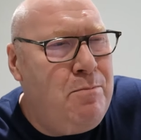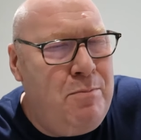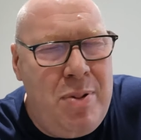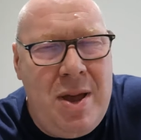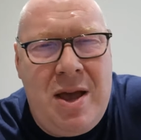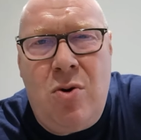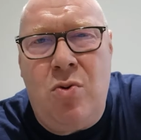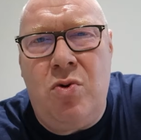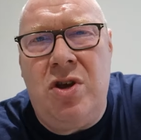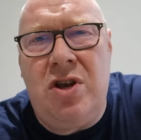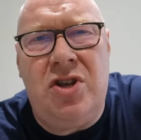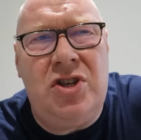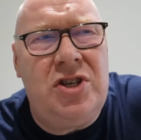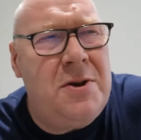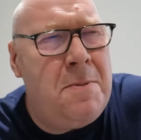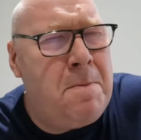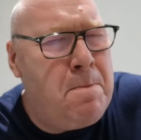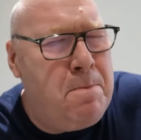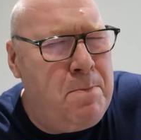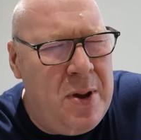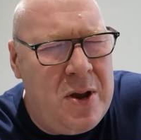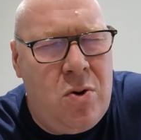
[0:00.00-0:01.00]
Billions
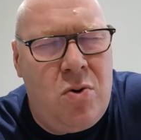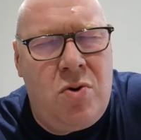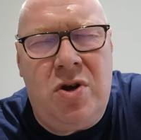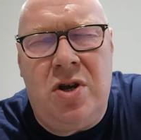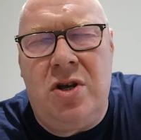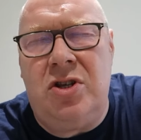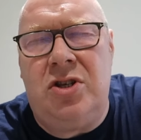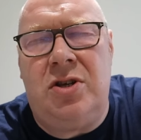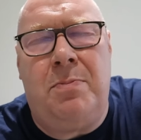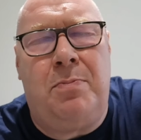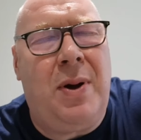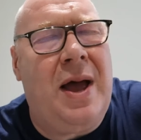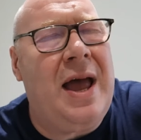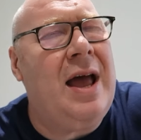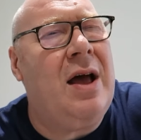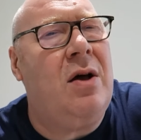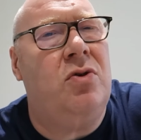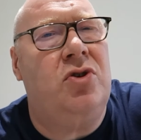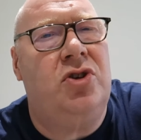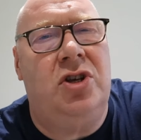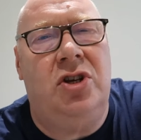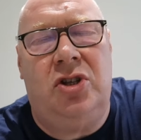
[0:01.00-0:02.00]
and billions of
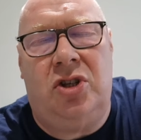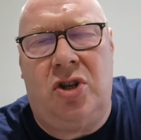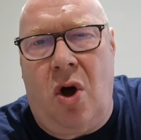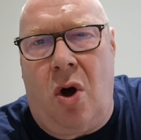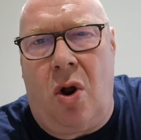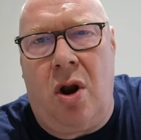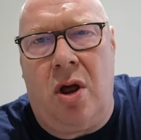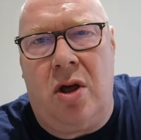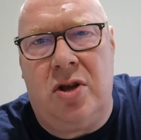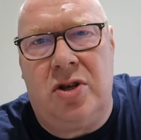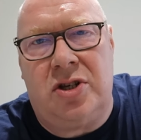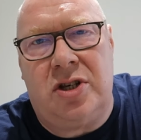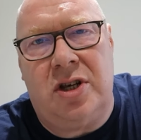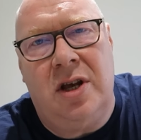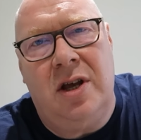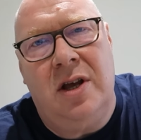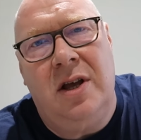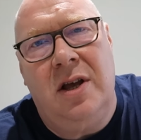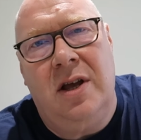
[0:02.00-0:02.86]
pounds and dollars